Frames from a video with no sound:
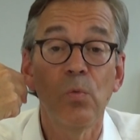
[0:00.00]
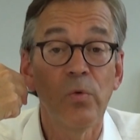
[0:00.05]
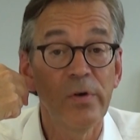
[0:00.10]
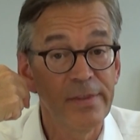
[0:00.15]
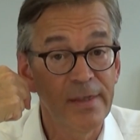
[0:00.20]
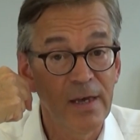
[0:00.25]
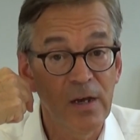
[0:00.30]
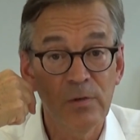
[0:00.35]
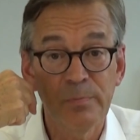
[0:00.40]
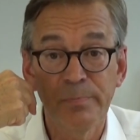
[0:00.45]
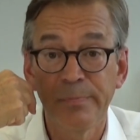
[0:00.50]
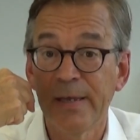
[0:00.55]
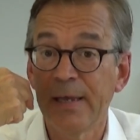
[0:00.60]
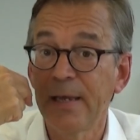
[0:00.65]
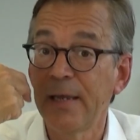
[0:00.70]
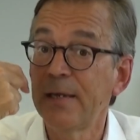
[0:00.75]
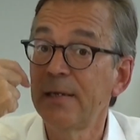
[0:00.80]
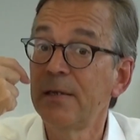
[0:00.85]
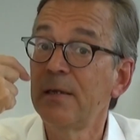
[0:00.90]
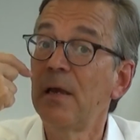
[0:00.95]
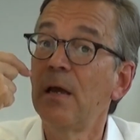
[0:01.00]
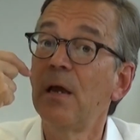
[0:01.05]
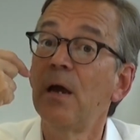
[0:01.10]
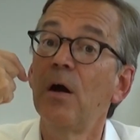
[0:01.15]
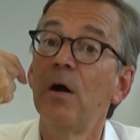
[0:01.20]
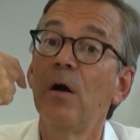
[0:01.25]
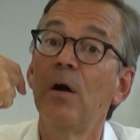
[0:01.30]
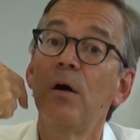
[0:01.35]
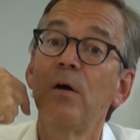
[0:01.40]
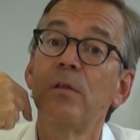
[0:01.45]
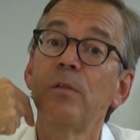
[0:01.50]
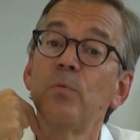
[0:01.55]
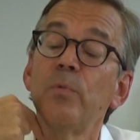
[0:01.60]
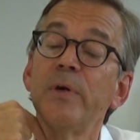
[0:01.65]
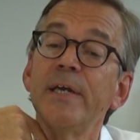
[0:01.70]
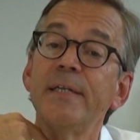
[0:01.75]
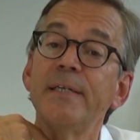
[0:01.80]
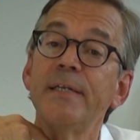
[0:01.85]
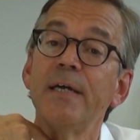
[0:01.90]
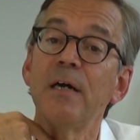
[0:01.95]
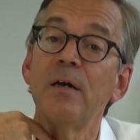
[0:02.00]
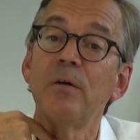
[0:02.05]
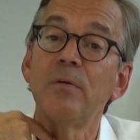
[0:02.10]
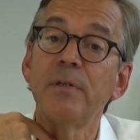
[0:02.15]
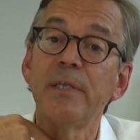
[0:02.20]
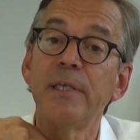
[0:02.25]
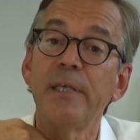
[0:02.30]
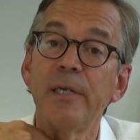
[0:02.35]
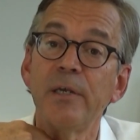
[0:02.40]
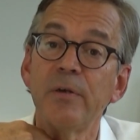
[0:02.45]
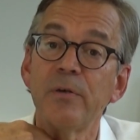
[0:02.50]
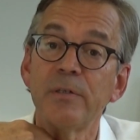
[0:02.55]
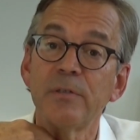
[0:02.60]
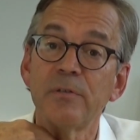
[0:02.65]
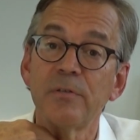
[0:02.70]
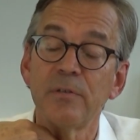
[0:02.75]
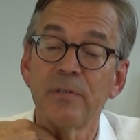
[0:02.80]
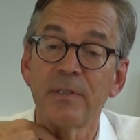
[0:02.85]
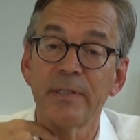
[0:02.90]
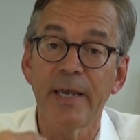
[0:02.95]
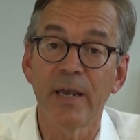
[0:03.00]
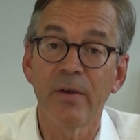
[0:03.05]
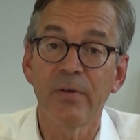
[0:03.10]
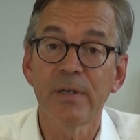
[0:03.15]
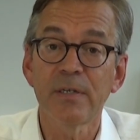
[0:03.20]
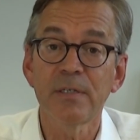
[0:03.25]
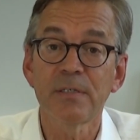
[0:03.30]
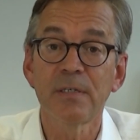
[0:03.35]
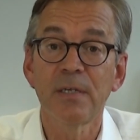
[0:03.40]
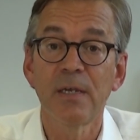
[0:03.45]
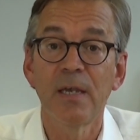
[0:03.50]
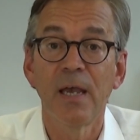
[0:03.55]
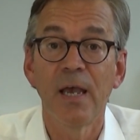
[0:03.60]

without pain all the way down here into the larynx